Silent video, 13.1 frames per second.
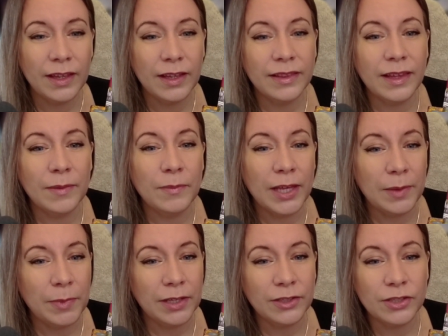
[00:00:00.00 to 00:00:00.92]
There may
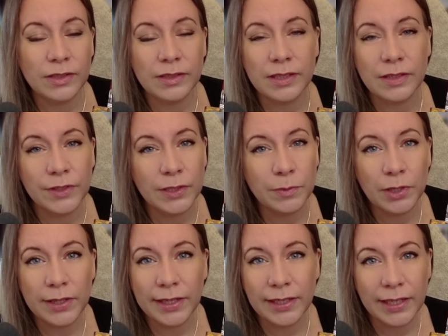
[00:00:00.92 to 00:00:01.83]
be a chance of us
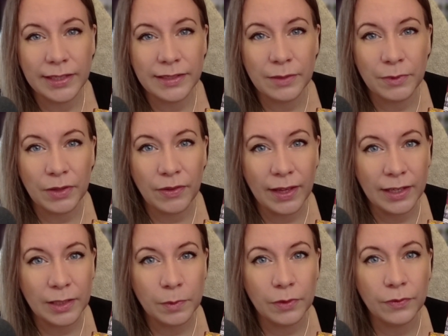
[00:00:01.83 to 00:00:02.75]
pulling things that we've
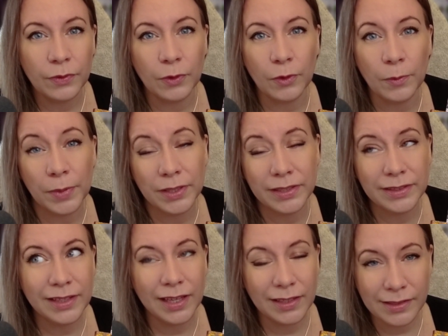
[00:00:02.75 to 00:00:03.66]
had before,
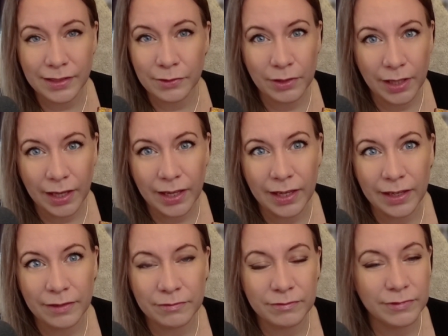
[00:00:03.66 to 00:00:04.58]
but that's okay.
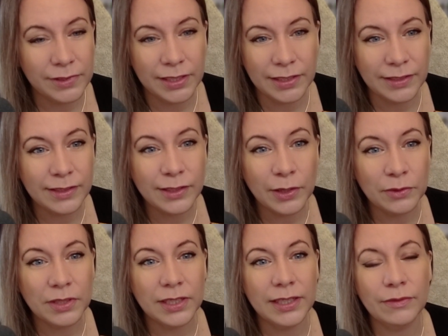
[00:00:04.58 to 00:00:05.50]
That's
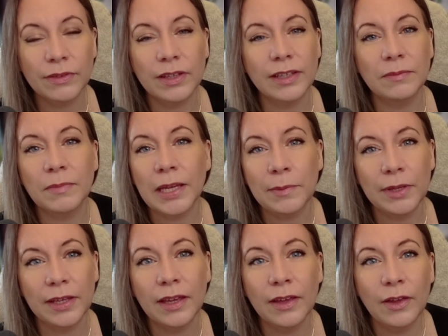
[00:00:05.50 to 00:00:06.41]
totally fine.
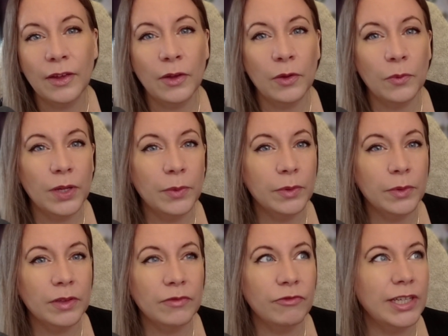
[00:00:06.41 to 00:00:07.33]
Maybe we
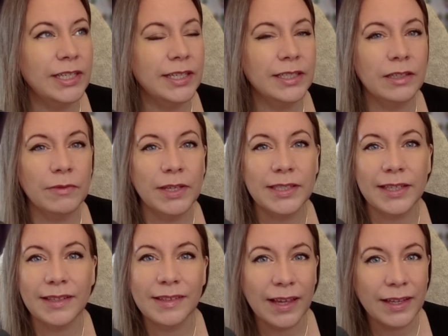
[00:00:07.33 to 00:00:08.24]
will read into it
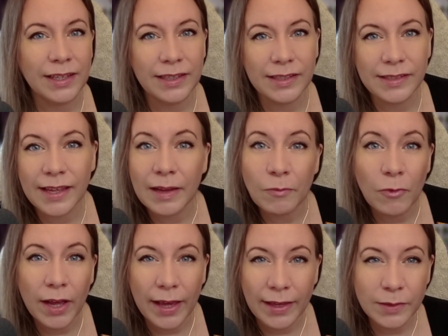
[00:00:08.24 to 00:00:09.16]
exactly the same
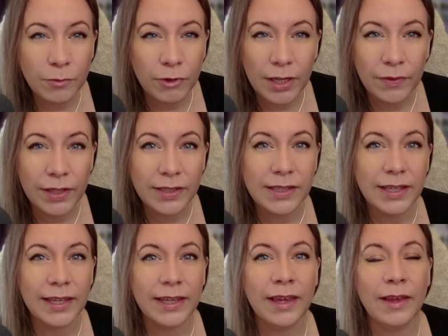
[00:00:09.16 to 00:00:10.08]
way as
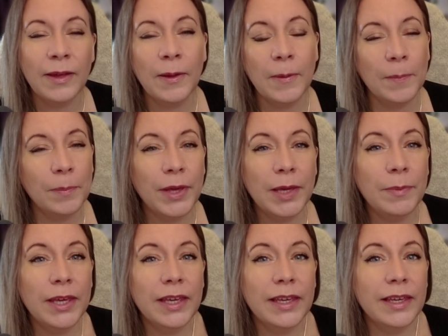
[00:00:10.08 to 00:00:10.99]
previously.
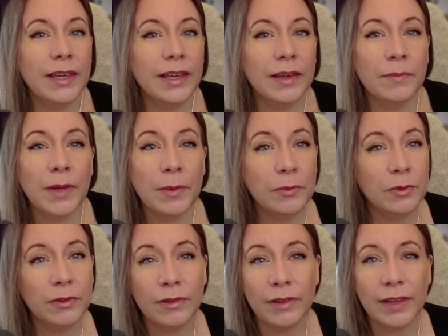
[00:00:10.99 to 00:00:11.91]
Maybe
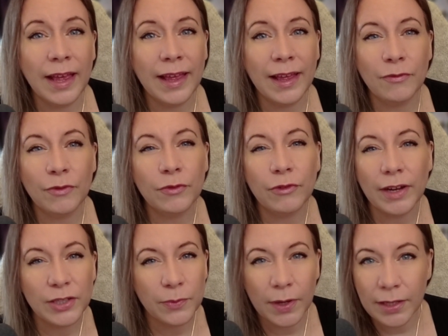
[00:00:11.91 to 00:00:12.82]
we'll have a
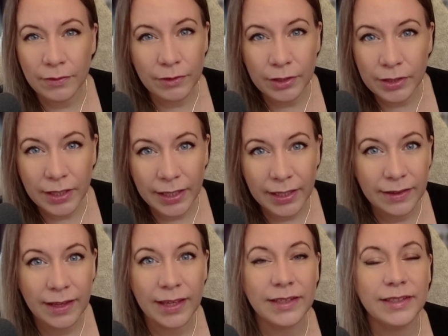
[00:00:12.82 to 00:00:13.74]
fresh way of looking at
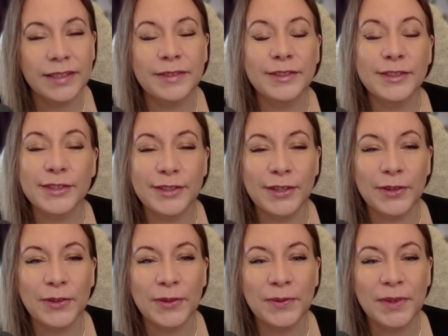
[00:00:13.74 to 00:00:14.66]
that.
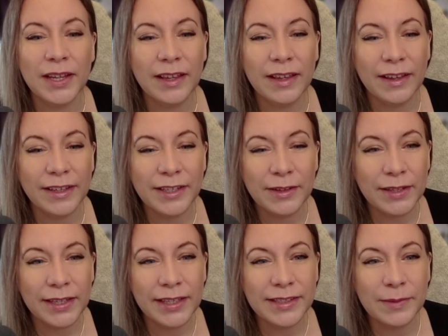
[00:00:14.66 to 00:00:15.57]
So I don't
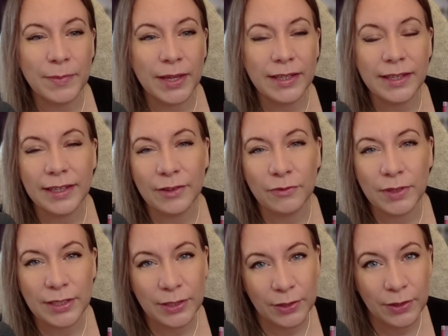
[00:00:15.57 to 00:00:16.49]
think it's a bad thing if
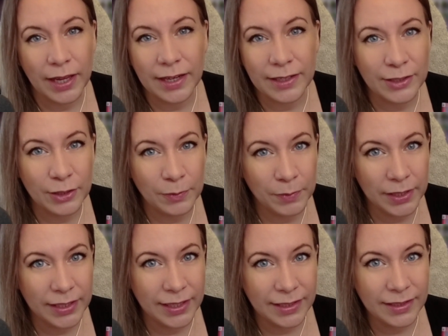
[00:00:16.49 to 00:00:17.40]
we do get a
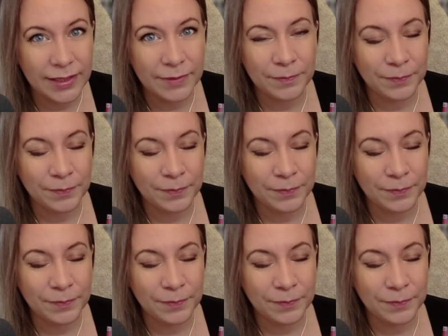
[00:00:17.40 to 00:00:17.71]
duplicate.